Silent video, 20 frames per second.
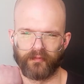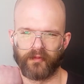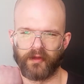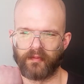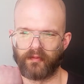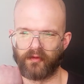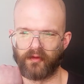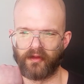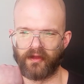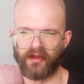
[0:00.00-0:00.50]

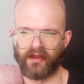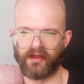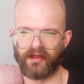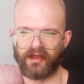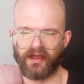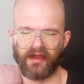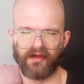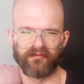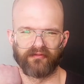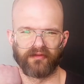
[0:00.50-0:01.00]
people
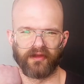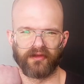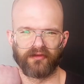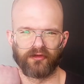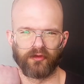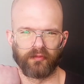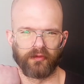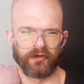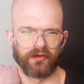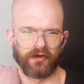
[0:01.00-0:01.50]
like have like
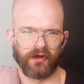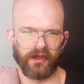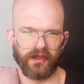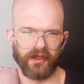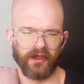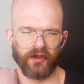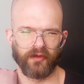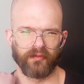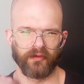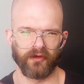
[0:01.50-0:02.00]
super dry
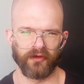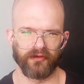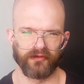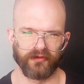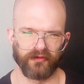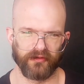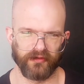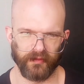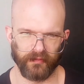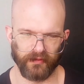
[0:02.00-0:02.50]

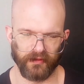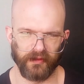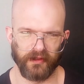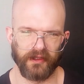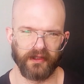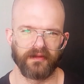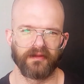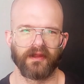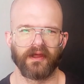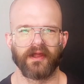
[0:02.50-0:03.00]
elbows or something
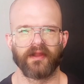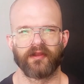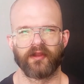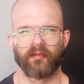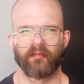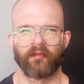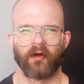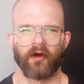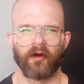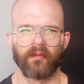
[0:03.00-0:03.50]
like that. The
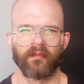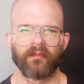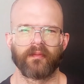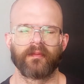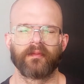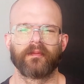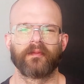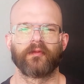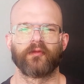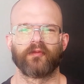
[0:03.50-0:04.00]
balm
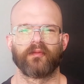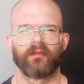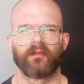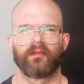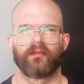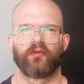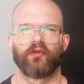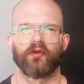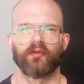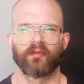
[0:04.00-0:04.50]

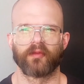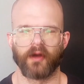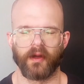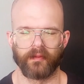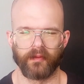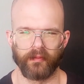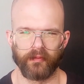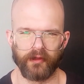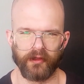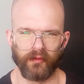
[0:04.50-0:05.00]
would
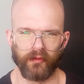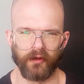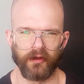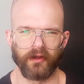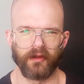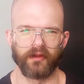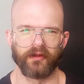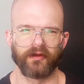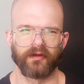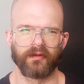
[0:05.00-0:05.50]
probably
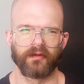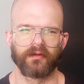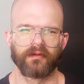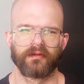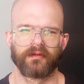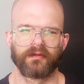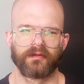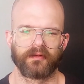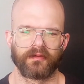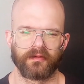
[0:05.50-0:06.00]
work a little
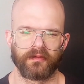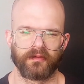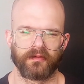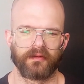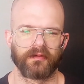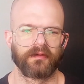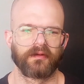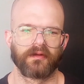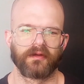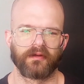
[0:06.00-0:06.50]

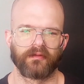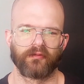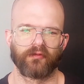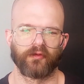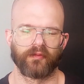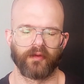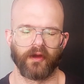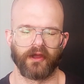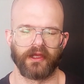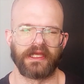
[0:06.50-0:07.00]

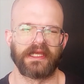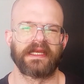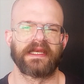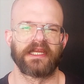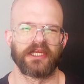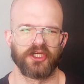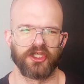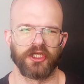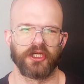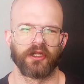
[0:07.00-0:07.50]
would probably
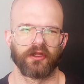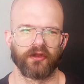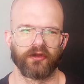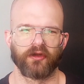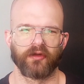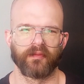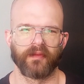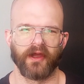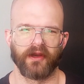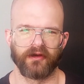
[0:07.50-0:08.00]
condition a
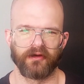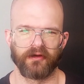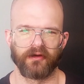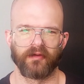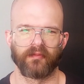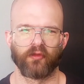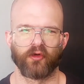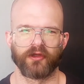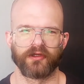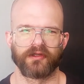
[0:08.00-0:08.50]
little better
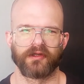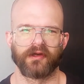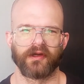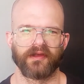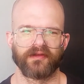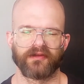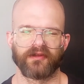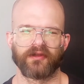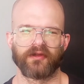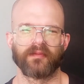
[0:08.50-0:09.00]
or
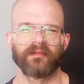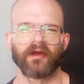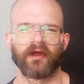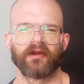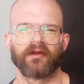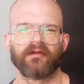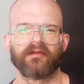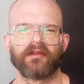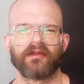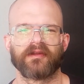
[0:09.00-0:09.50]
moisturize a little
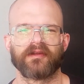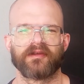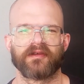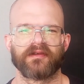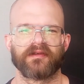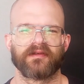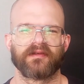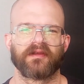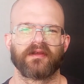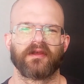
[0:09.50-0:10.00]
better than
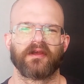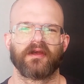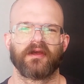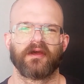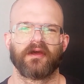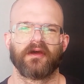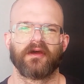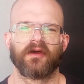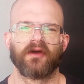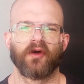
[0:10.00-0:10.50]
just
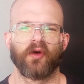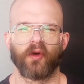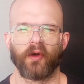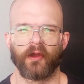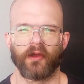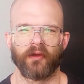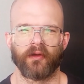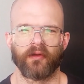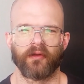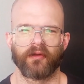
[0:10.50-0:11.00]

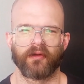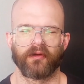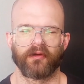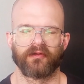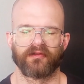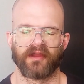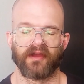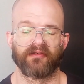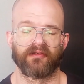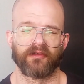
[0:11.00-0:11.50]
oil, or
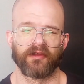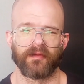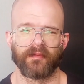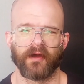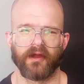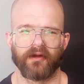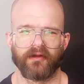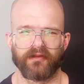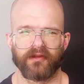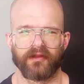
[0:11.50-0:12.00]
definitely
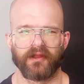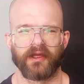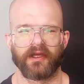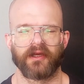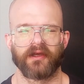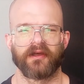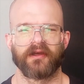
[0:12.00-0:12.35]
better than like